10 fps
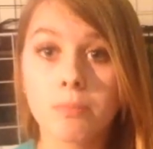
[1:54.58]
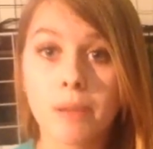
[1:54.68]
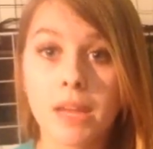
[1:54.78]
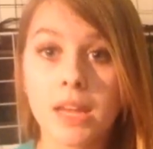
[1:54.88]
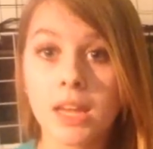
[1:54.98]

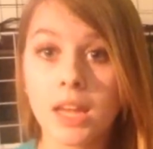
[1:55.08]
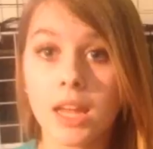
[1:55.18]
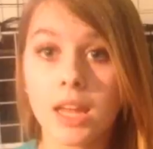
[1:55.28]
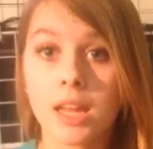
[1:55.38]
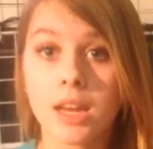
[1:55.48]
Being
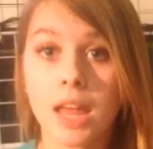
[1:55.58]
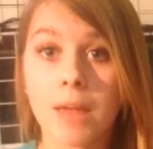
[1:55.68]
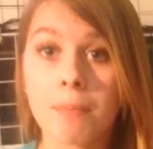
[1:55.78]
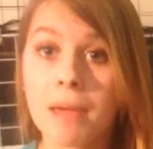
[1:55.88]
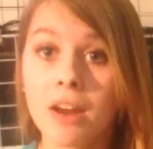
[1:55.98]
in
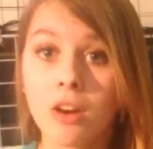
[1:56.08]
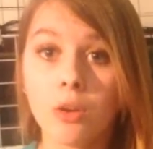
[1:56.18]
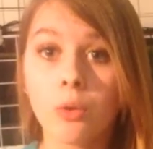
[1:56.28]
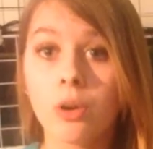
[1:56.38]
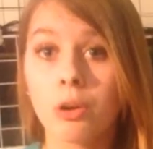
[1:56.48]
a
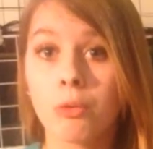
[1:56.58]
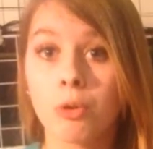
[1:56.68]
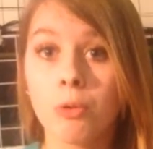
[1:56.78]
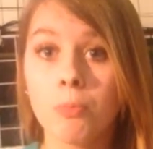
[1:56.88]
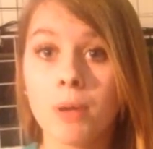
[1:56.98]
pair or a
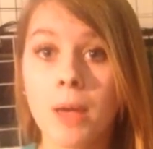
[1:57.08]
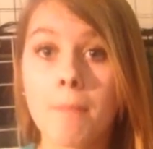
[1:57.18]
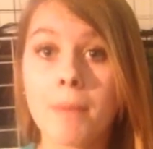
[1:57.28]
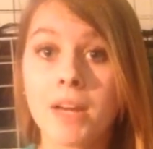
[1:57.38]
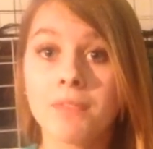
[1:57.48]
group
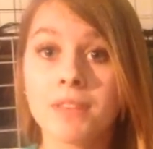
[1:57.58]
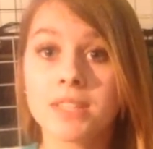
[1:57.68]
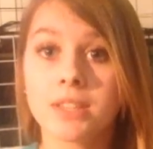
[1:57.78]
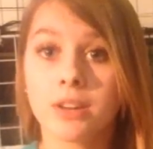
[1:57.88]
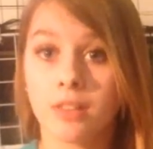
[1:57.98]
benefits
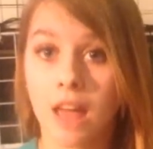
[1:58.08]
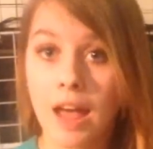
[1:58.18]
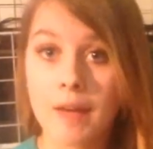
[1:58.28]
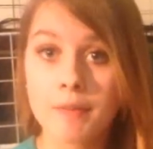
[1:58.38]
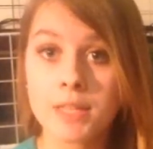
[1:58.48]
their
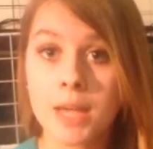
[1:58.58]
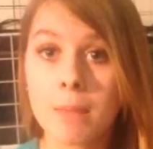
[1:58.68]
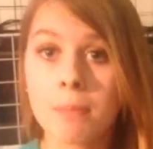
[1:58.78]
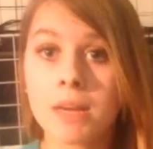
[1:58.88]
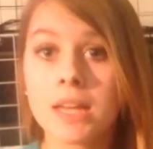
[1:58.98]
lives
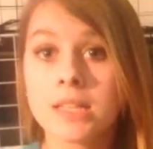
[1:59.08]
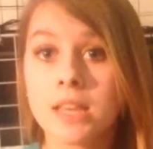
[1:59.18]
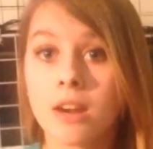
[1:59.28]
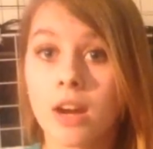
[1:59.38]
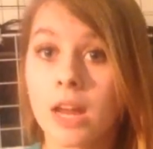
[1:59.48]
because
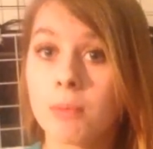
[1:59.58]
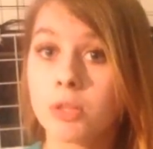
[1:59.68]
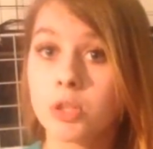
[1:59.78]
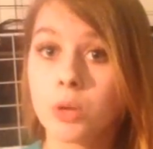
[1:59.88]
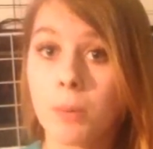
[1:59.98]
they are able to